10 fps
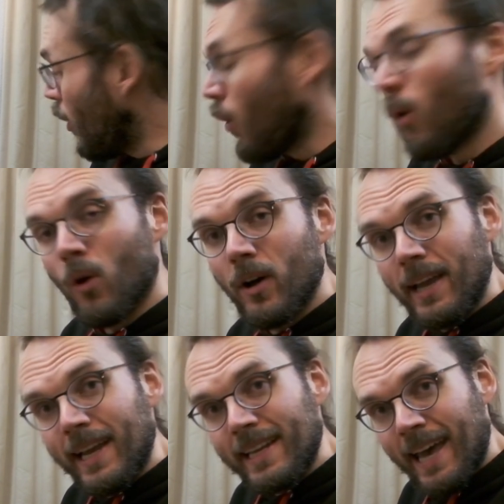or
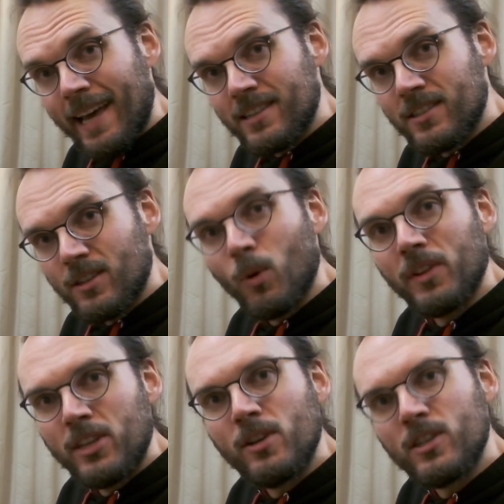it has one
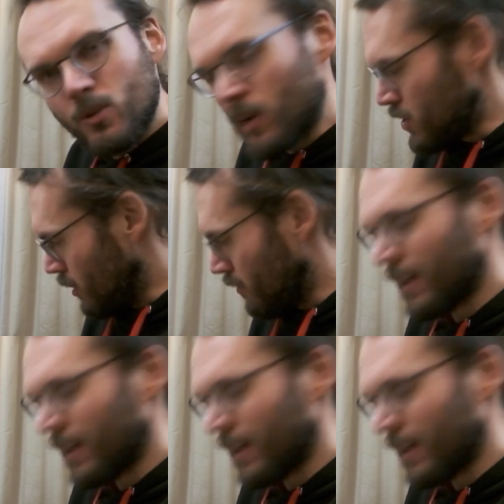that you can switch off,